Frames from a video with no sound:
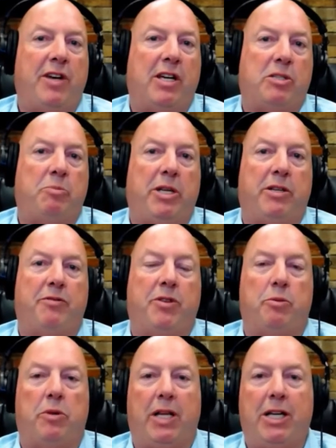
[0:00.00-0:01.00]
aspect of
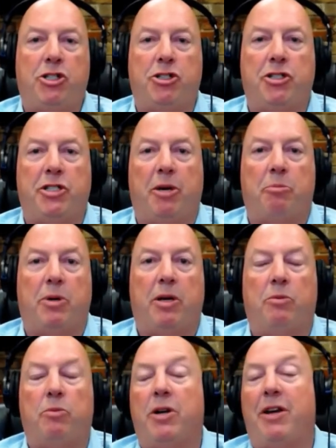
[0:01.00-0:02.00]
the relationship,
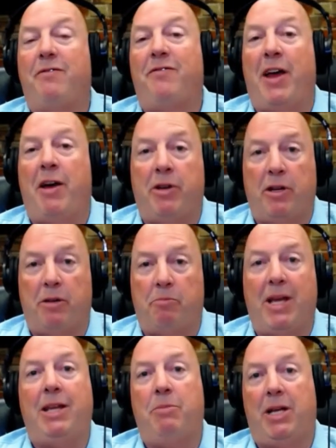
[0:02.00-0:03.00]
and what I've found in
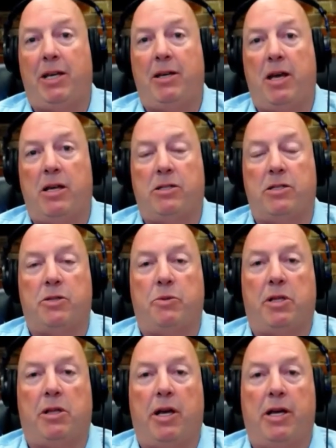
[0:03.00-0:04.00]
many, many cases
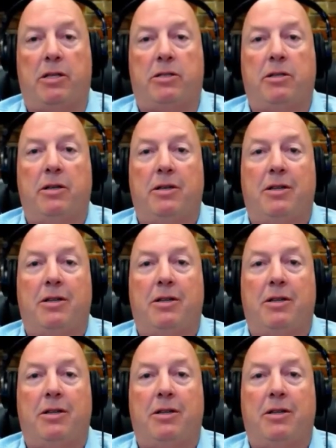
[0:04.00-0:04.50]
with clients,